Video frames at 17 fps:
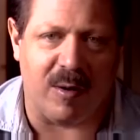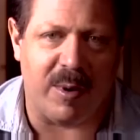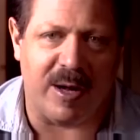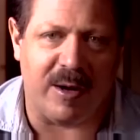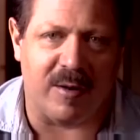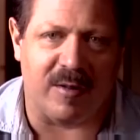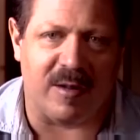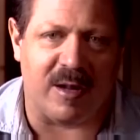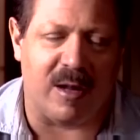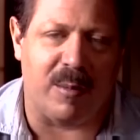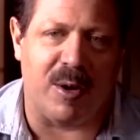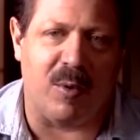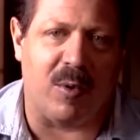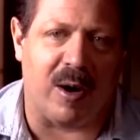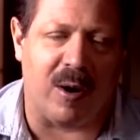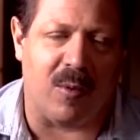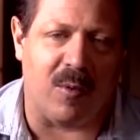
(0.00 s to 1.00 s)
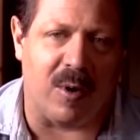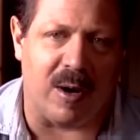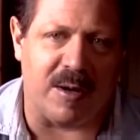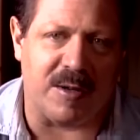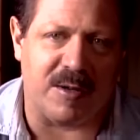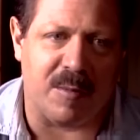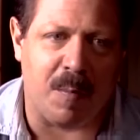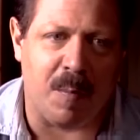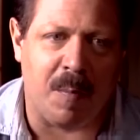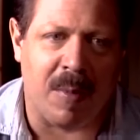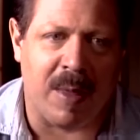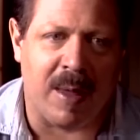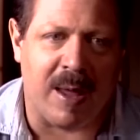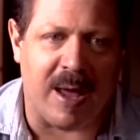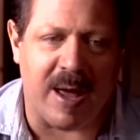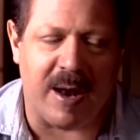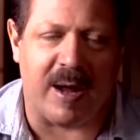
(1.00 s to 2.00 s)
Nobody could tell me where it was
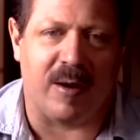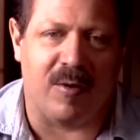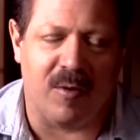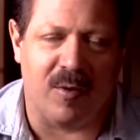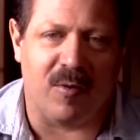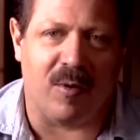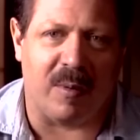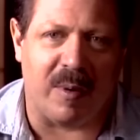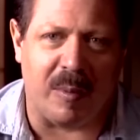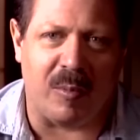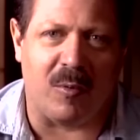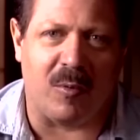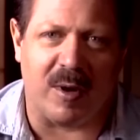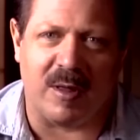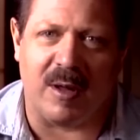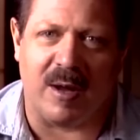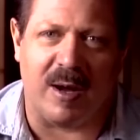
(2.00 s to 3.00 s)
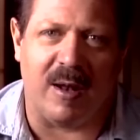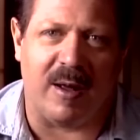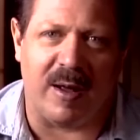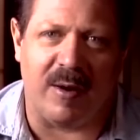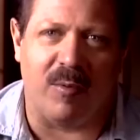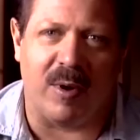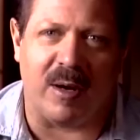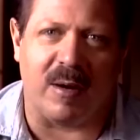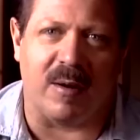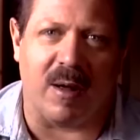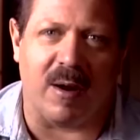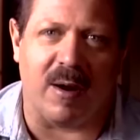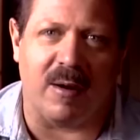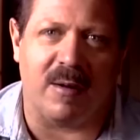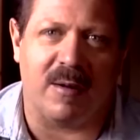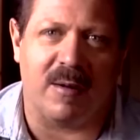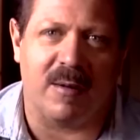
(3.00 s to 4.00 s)
and I couldn't remember what the hell I'd written
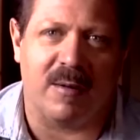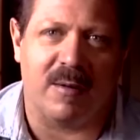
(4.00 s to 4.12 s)
on it.